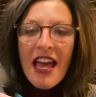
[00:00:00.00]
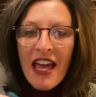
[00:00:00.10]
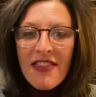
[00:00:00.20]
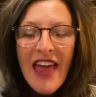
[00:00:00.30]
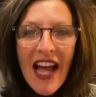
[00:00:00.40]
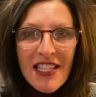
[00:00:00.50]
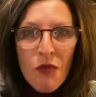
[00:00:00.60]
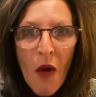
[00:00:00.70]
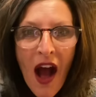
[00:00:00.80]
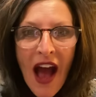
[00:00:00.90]
That's
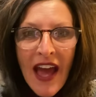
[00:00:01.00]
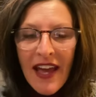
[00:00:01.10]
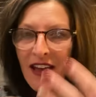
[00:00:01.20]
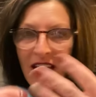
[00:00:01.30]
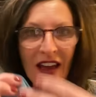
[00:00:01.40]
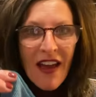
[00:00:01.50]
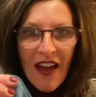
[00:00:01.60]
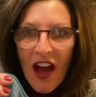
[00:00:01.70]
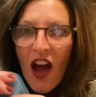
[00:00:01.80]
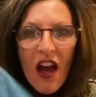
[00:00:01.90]
why
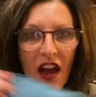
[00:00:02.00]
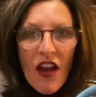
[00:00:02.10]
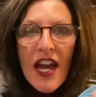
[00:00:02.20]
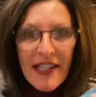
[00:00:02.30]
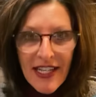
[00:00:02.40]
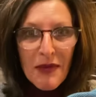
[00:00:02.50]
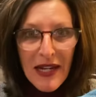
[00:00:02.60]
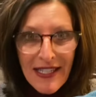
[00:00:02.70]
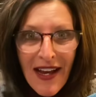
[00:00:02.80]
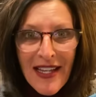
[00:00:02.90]
it does what it
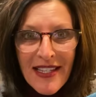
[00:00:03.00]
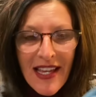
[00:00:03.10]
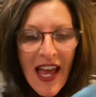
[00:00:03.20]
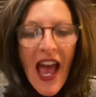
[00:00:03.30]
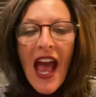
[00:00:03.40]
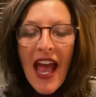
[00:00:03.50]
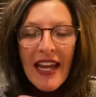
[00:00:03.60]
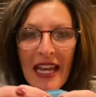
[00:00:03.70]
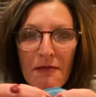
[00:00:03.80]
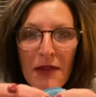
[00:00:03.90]
does. And
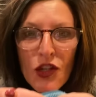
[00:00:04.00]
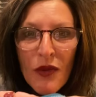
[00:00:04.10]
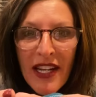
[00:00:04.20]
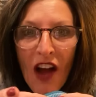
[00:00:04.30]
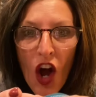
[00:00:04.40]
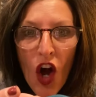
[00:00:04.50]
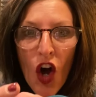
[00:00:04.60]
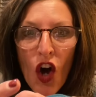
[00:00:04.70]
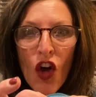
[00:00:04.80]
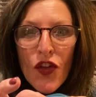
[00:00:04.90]
in between
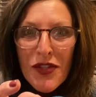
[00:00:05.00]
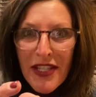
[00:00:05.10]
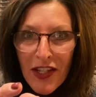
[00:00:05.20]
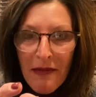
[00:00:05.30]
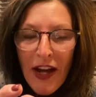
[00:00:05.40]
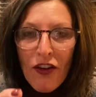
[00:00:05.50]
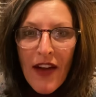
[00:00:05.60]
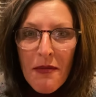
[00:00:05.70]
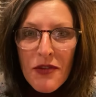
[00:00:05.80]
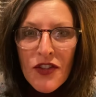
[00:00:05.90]
all those little
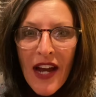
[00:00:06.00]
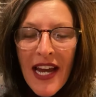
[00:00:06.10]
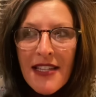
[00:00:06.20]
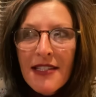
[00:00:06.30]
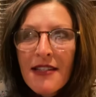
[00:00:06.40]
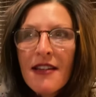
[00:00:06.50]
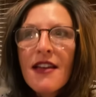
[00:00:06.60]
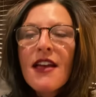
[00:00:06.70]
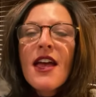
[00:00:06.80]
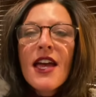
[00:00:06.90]
microfibers, you guys,
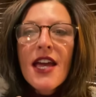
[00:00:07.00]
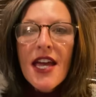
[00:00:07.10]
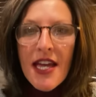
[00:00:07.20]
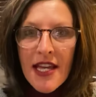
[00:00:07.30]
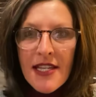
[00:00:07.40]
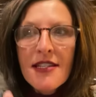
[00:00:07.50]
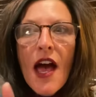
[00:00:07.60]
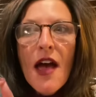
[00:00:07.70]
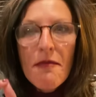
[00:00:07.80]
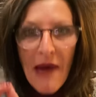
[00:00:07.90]
is
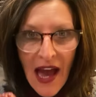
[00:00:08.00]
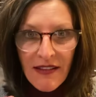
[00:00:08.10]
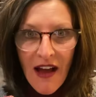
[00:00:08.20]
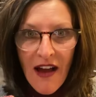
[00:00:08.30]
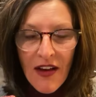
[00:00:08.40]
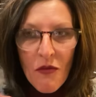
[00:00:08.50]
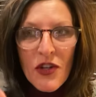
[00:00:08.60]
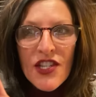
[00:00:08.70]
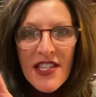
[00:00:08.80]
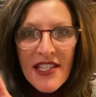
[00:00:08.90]
backlock,
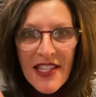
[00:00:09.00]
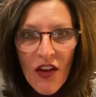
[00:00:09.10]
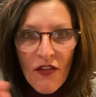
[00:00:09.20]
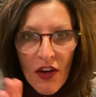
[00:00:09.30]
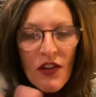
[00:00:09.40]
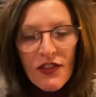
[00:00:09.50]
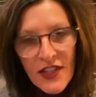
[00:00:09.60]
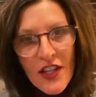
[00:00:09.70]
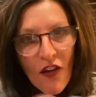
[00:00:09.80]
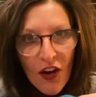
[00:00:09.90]
which is
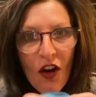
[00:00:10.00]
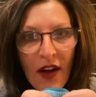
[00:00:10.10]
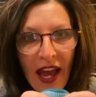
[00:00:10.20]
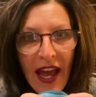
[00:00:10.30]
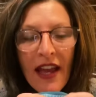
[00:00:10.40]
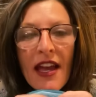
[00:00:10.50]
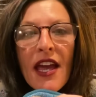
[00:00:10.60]
silver, okay?